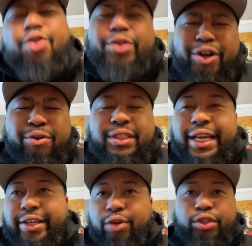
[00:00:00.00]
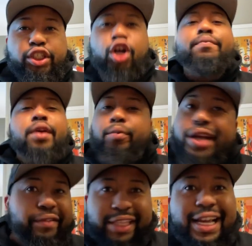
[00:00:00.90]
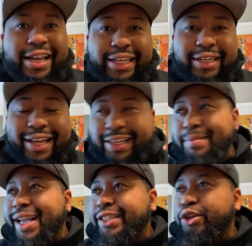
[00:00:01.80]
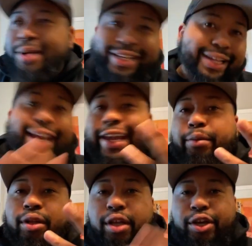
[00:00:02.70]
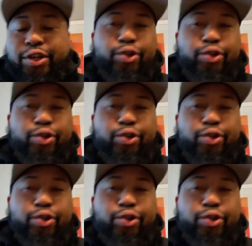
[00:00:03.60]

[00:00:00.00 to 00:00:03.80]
You know, one of those, like, yo, just hook me up with everything I need. Like, imagine you're buying a cable.